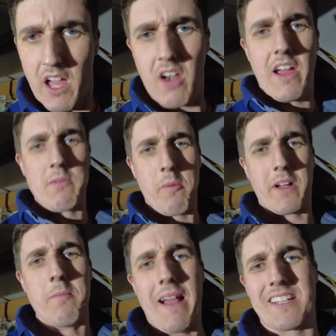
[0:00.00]
All right, well, we'll
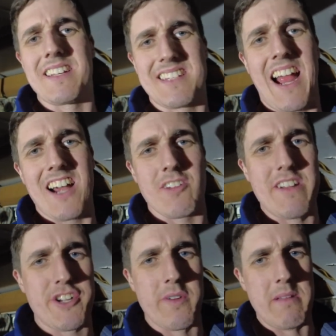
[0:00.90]
come back to the starter
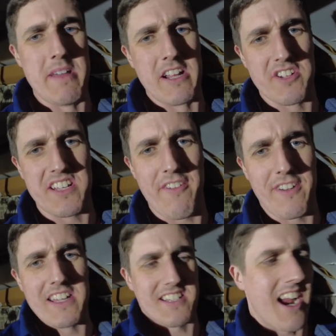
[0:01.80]
issue in a minute. There's
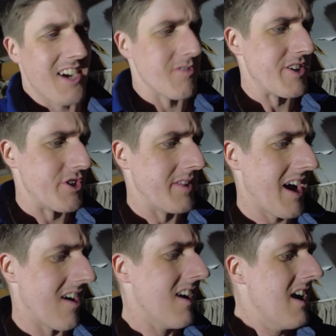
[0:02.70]
definitely a starter issue
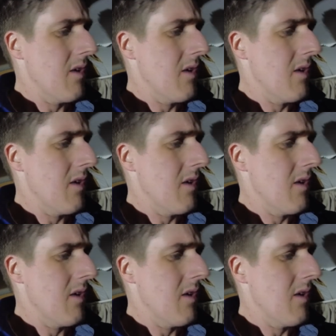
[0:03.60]
there.